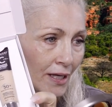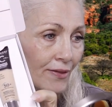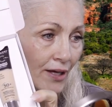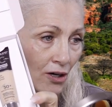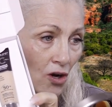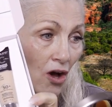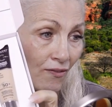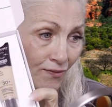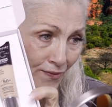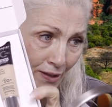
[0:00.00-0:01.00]
They are all
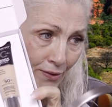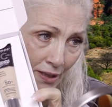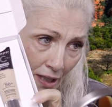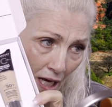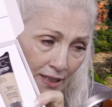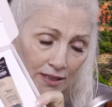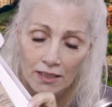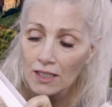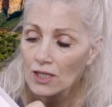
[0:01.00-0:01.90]
very light,